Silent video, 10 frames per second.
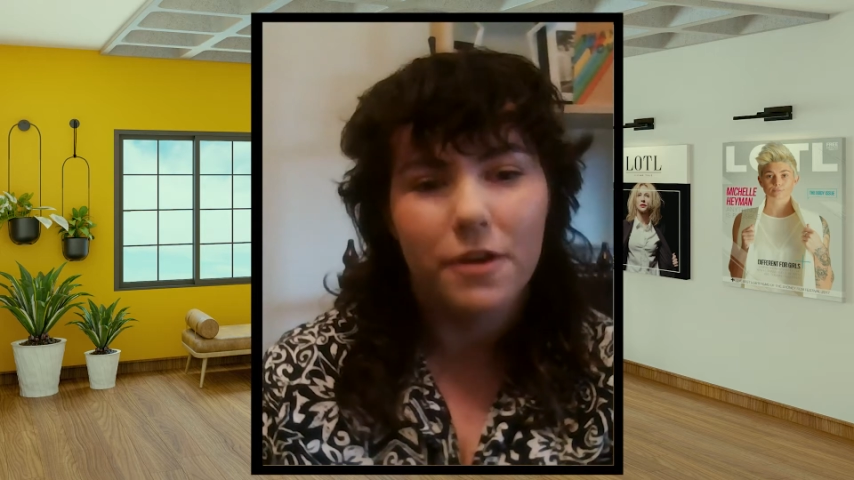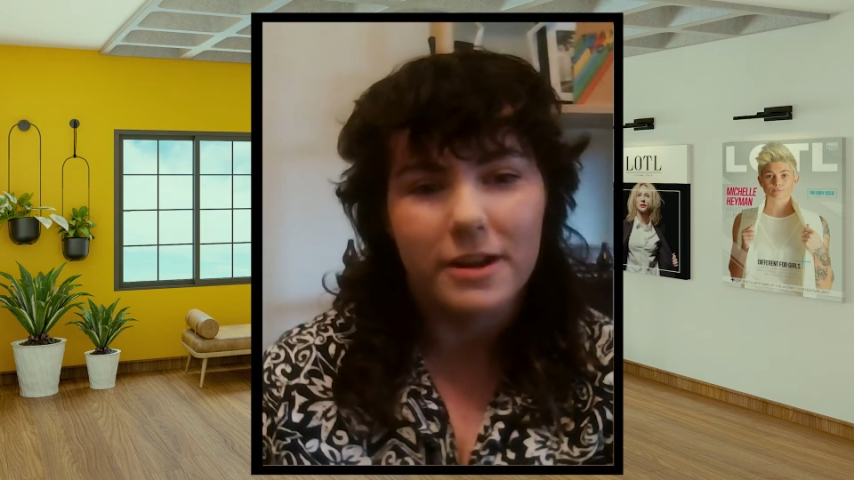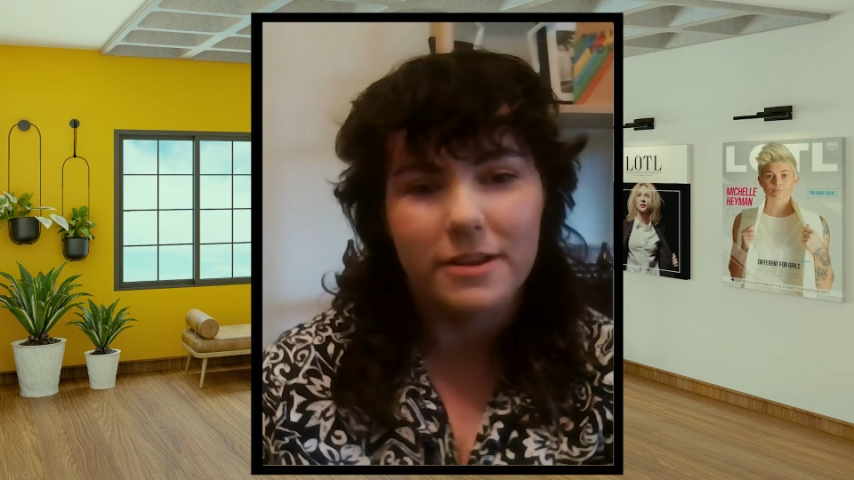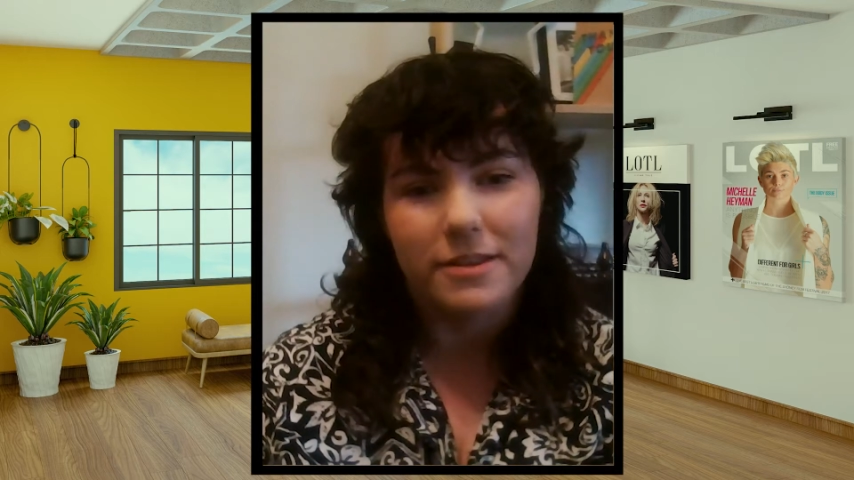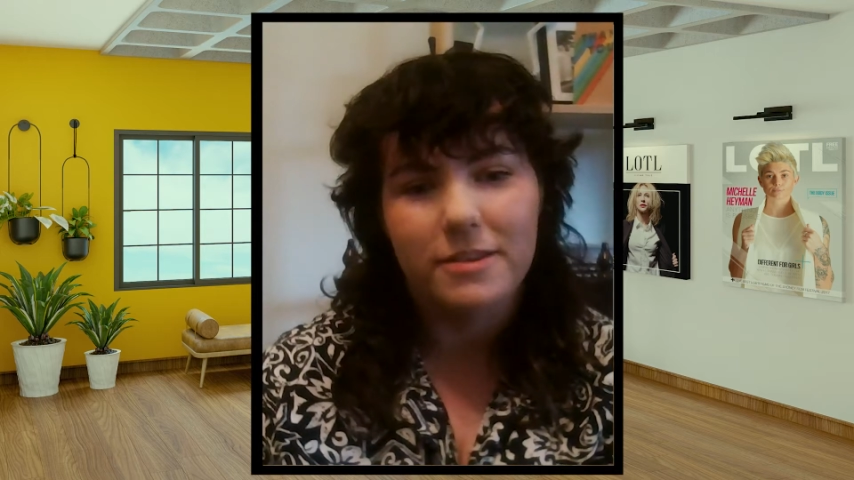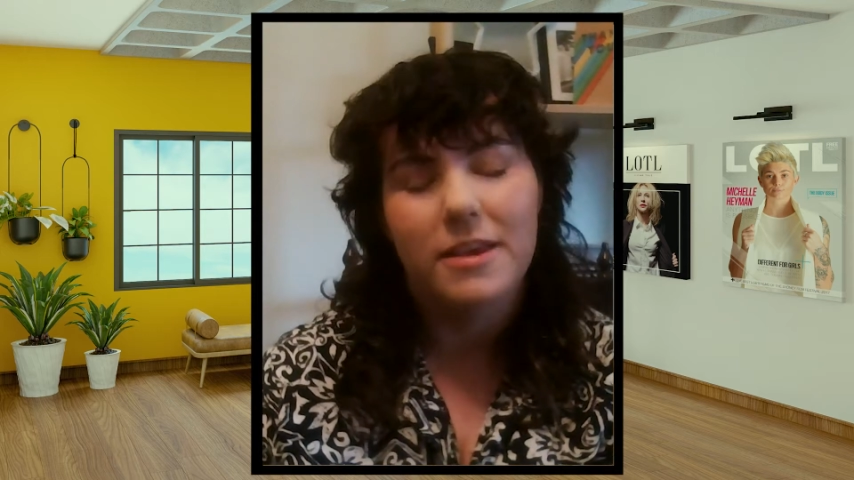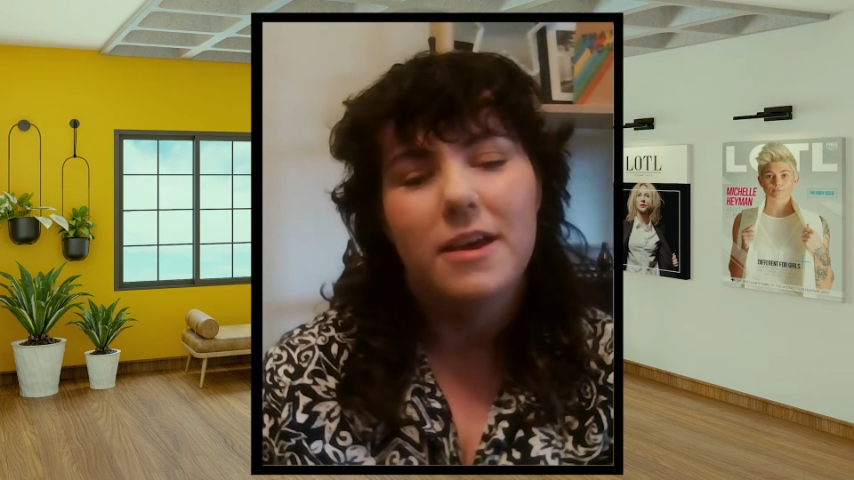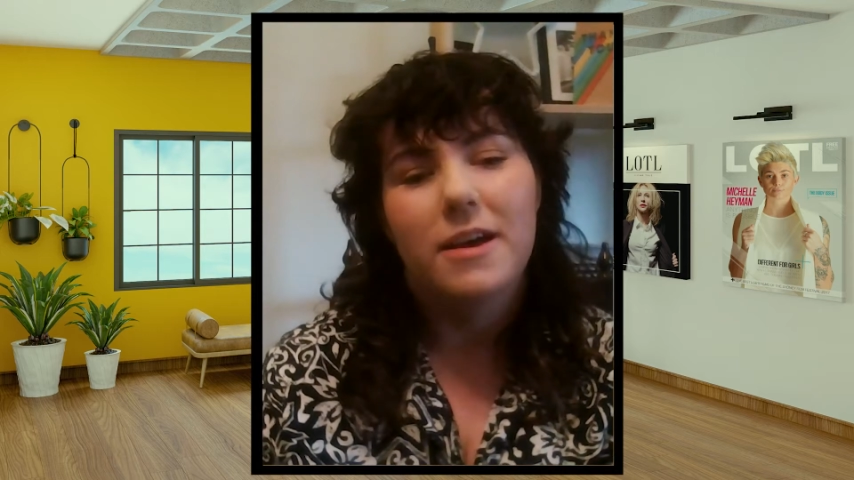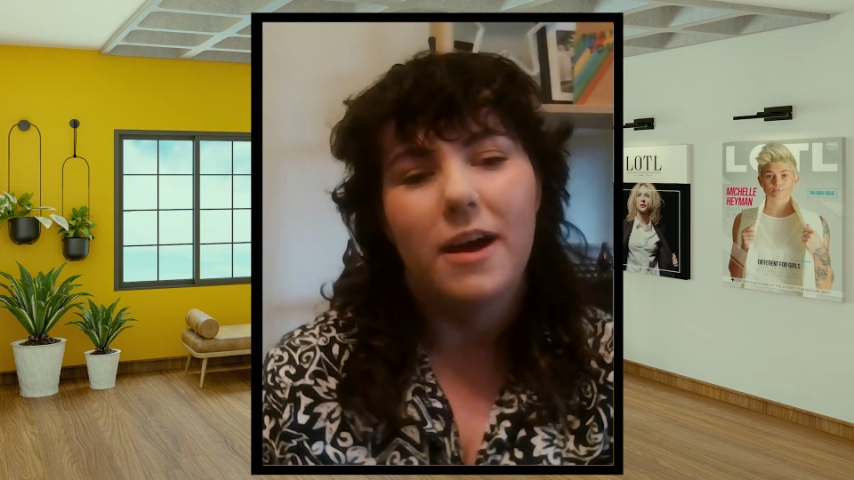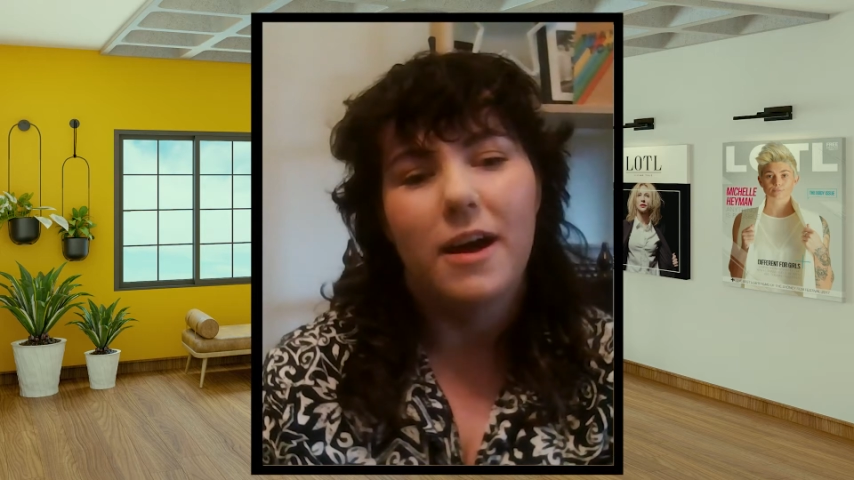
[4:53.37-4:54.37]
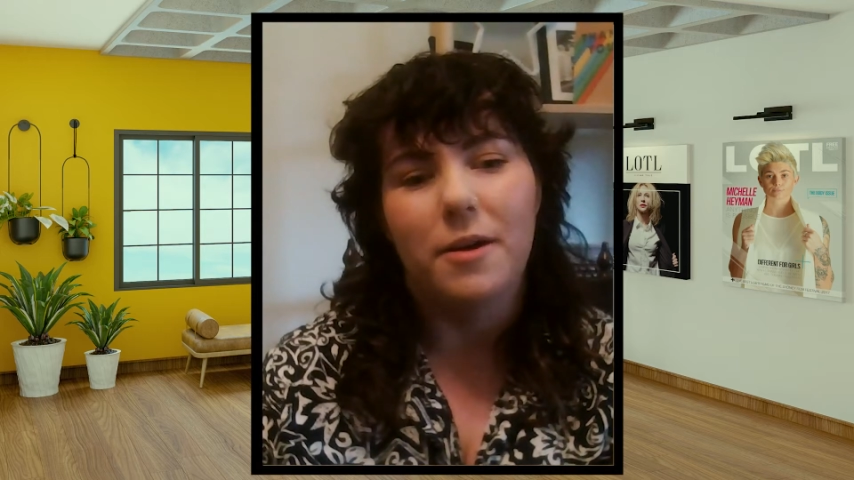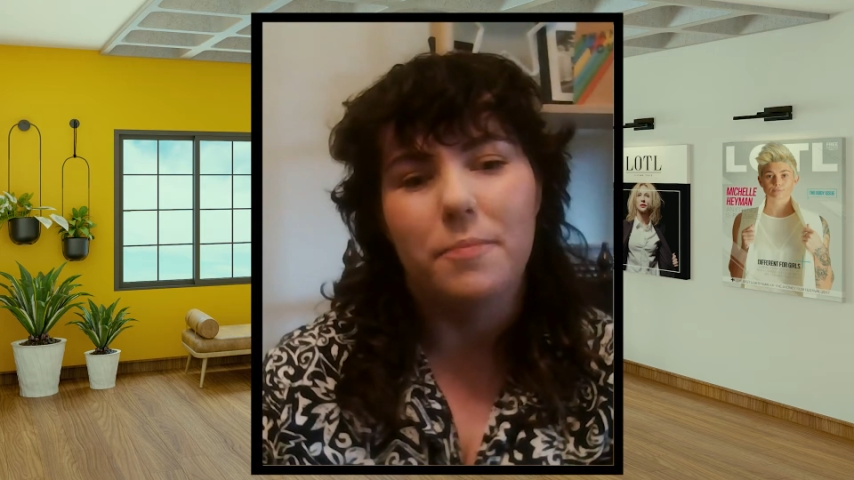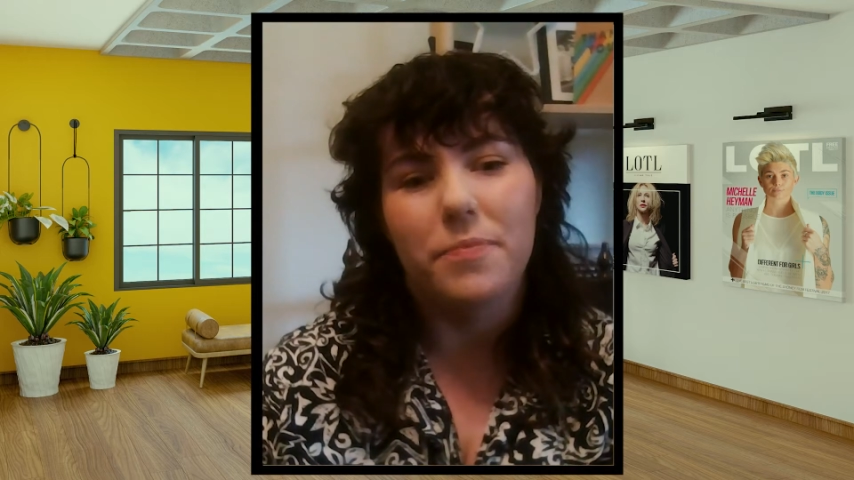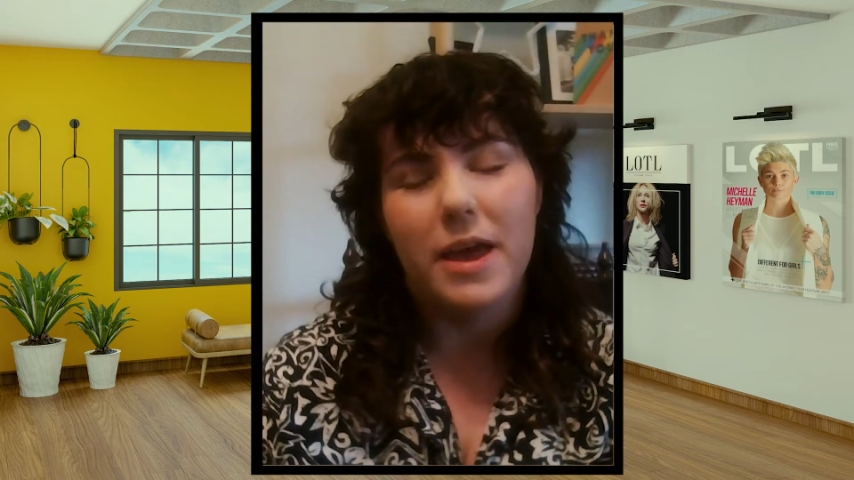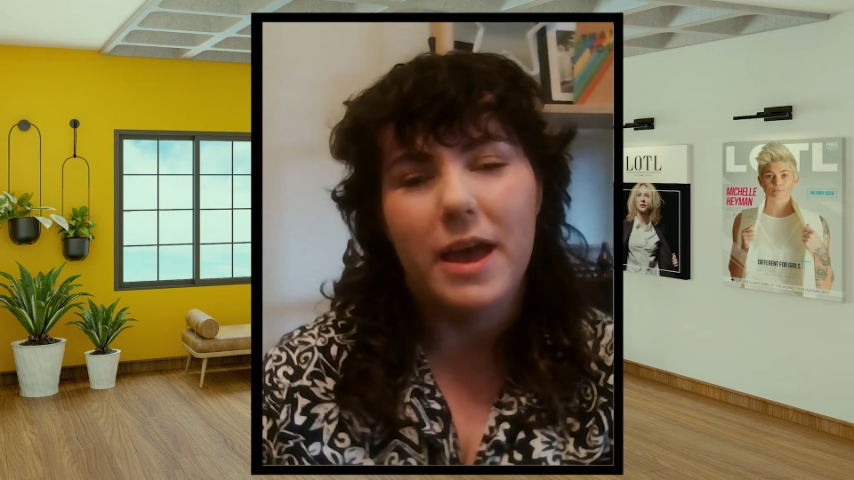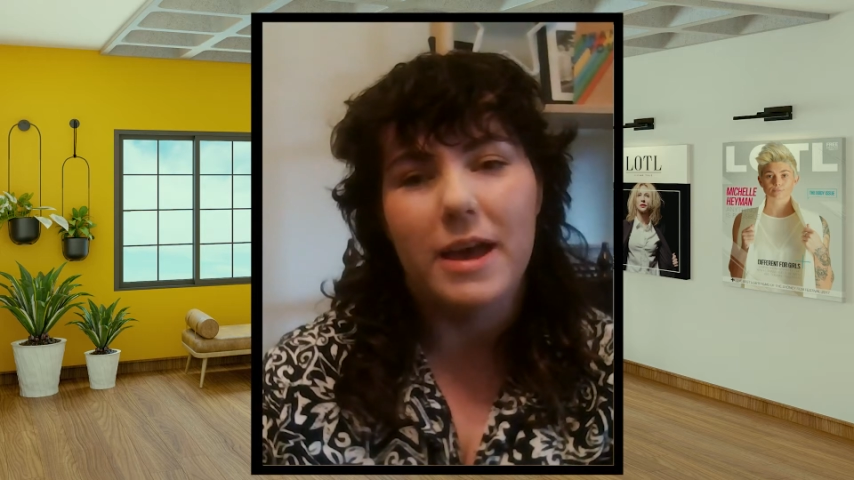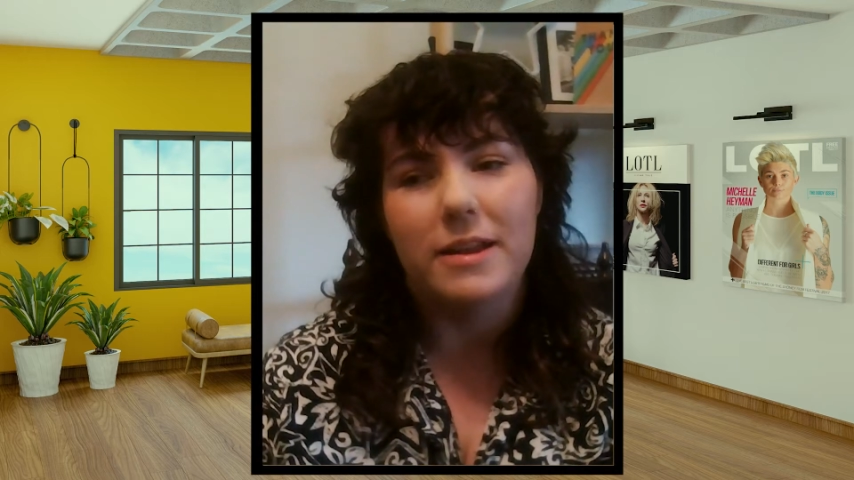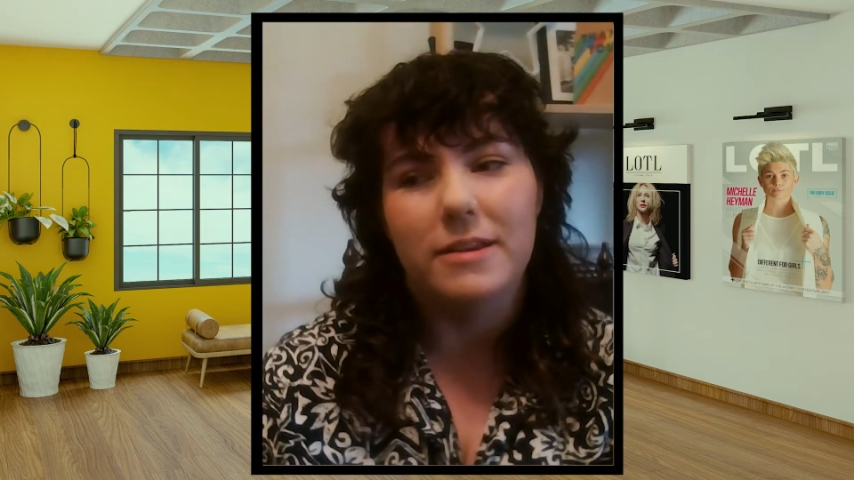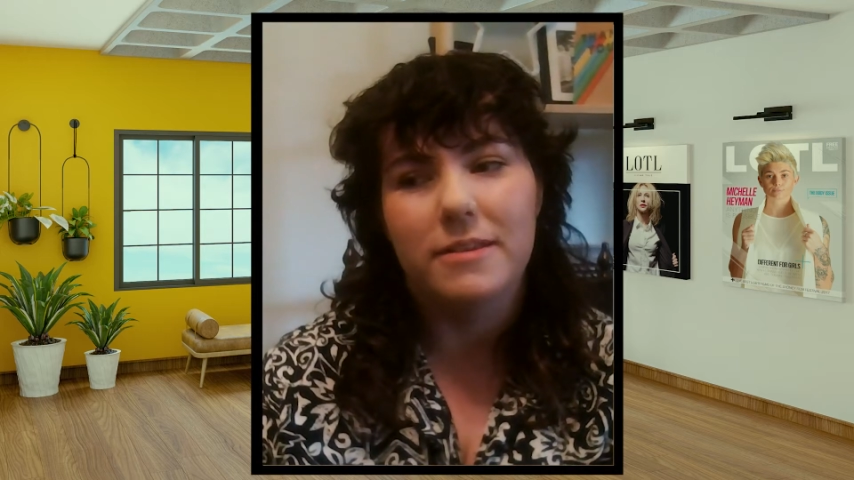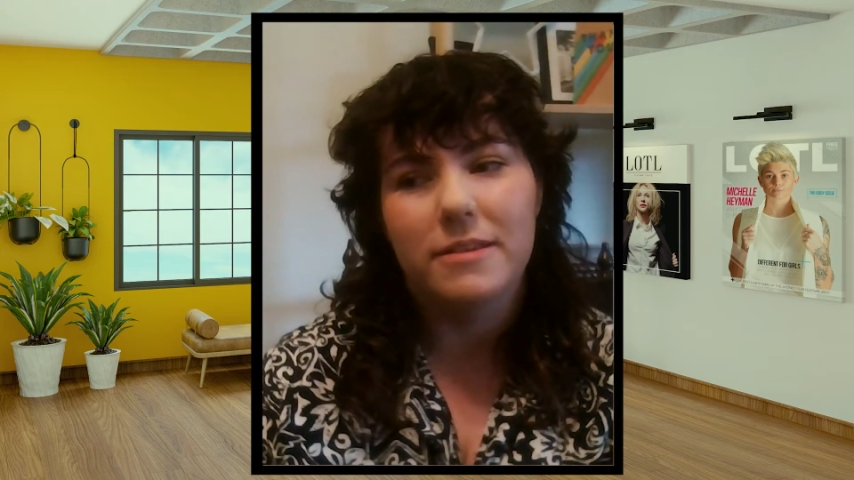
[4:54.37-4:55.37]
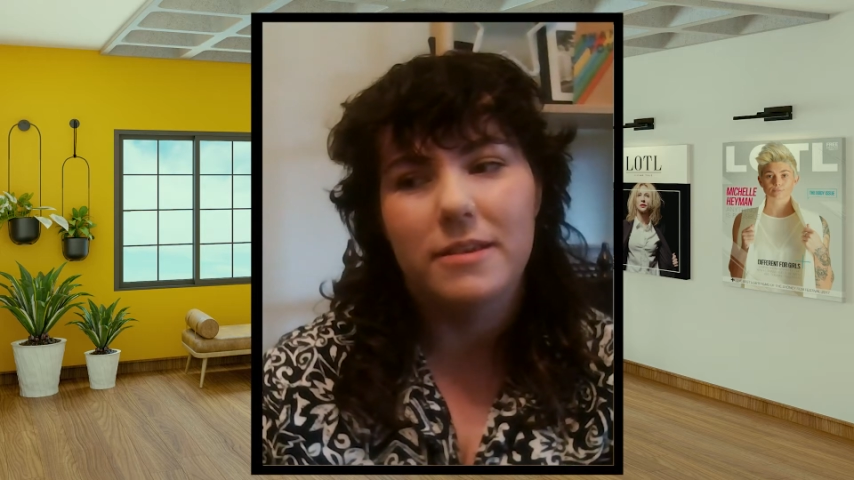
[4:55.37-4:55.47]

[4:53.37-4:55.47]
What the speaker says: friends, and